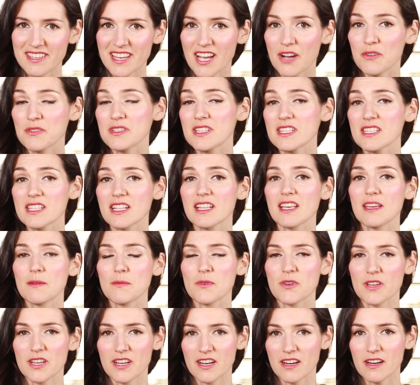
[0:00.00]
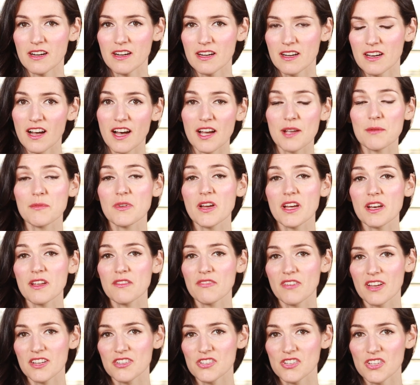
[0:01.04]
Now, a disclaimer here, I am not a
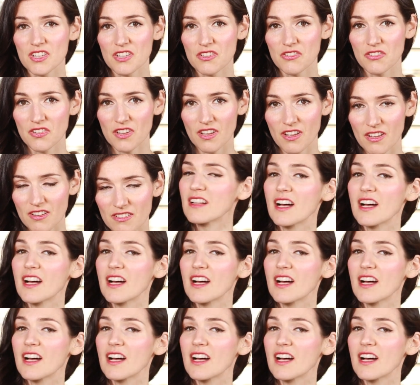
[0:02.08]
fashionista.